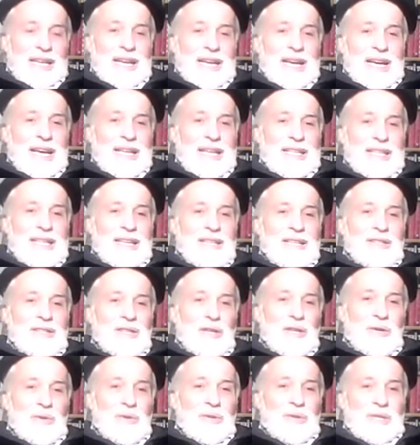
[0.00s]
And then,
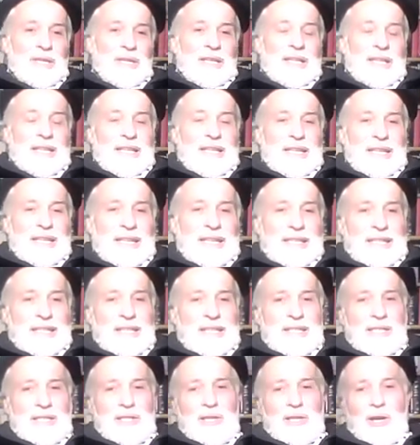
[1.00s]

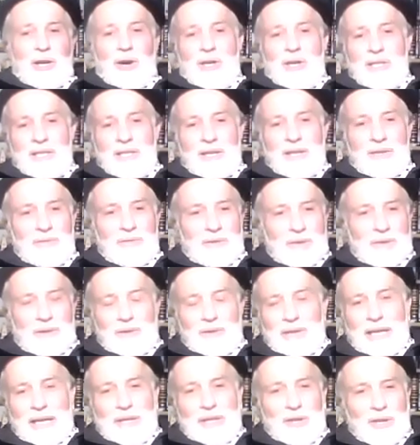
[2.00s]
there is laws of
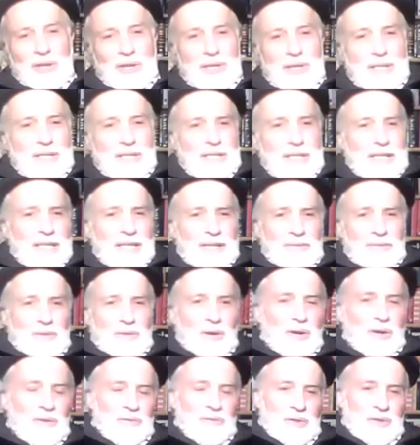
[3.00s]
attorneys get
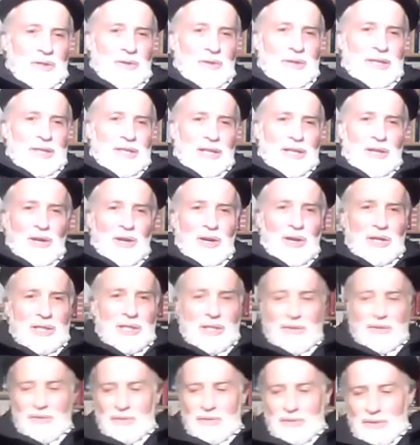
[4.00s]
involved, and the laws
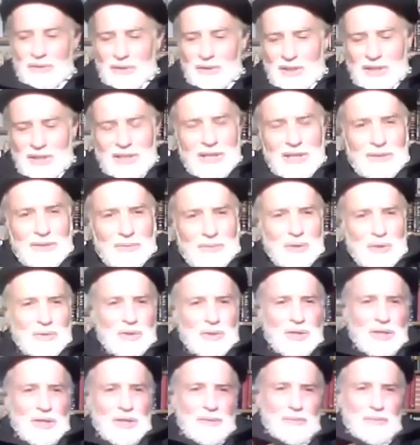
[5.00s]
of
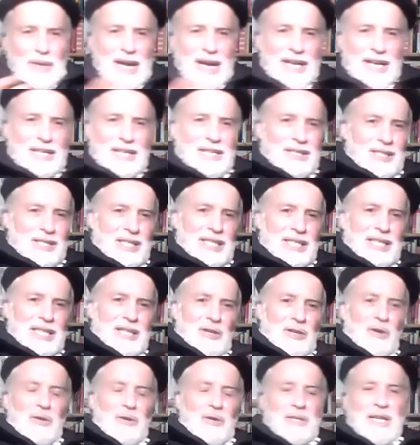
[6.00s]
distribution, packaging,
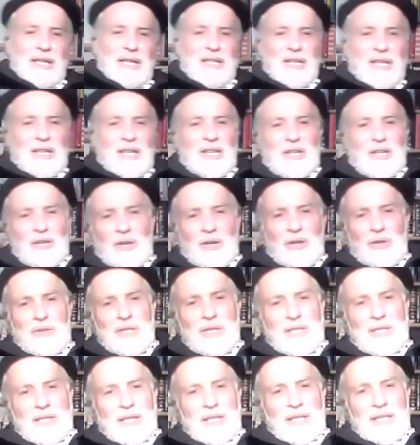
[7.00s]
and all that. All of a
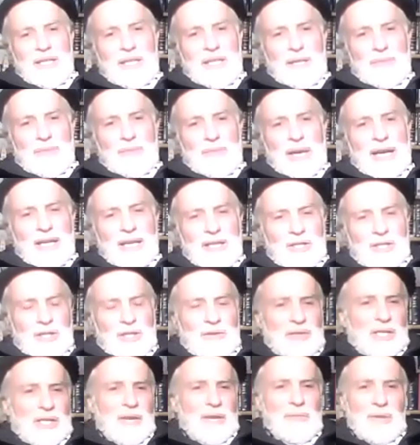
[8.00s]
sudden, a package
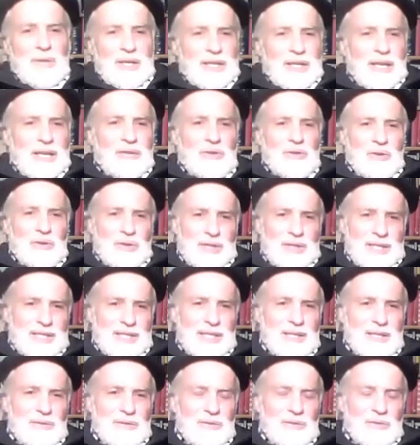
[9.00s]
of something that you
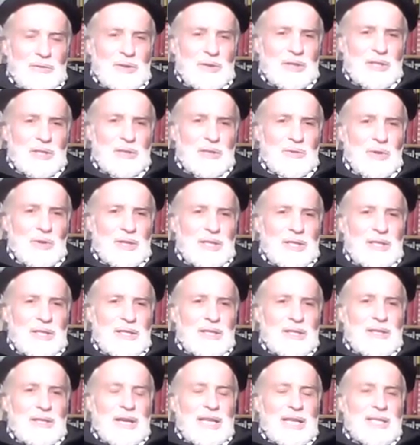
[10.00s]
receive, first of all, it
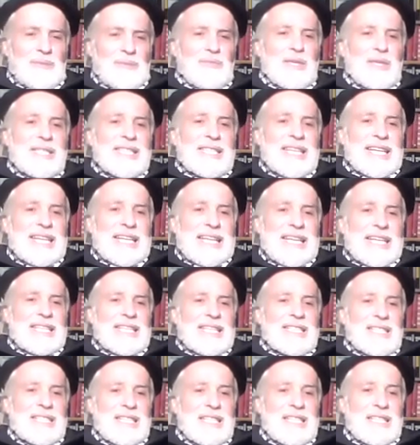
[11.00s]
has missing
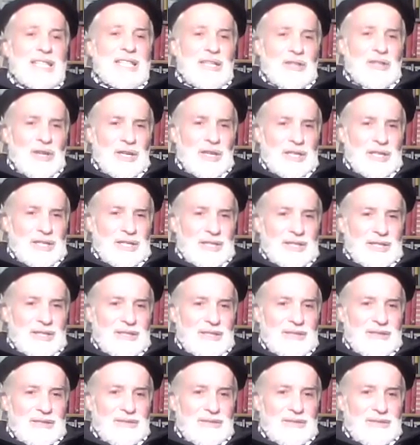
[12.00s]
links in the diets.